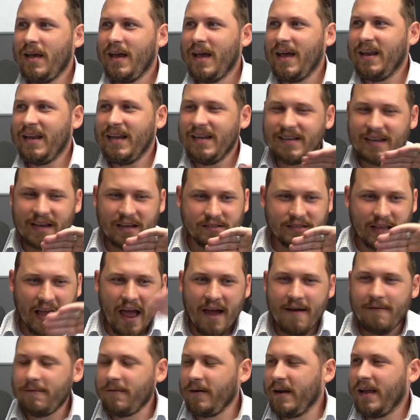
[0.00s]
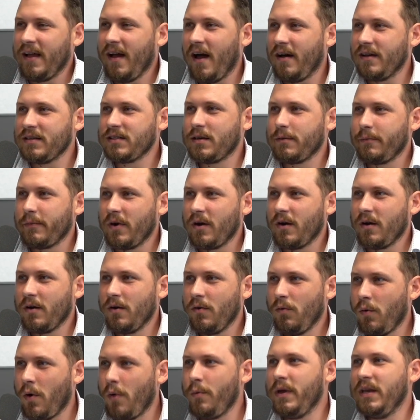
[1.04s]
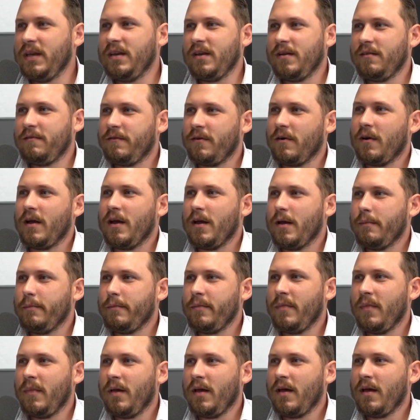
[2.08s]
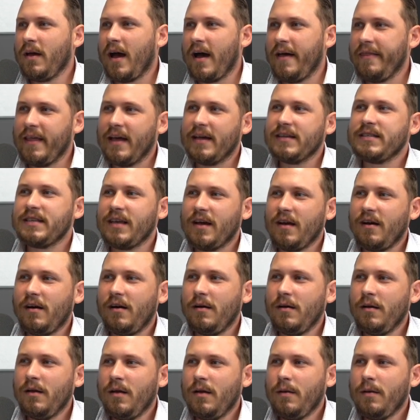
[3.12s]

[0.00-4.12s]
and he tells every customer what we did for him on that sale,